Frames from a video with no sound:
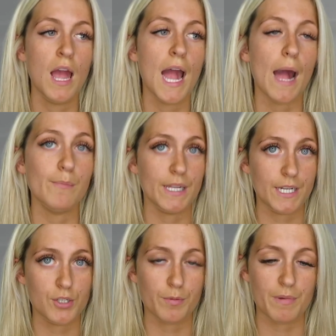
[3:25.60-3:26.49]
and when I
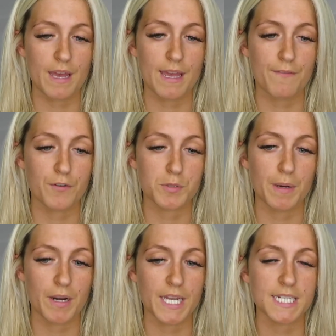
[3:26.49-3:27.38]
took my first
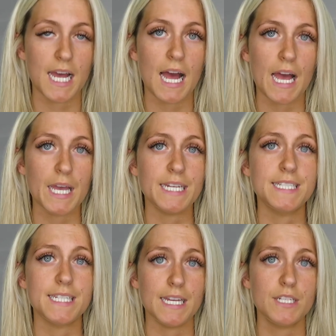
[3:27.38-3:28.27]
period, I
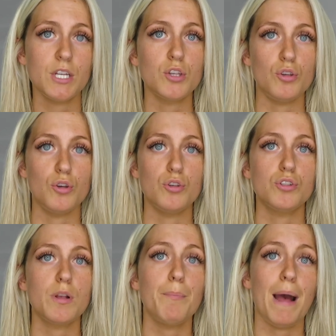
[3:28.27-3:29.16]
did
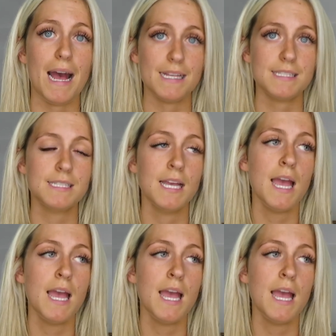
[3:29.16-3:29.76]
use pads.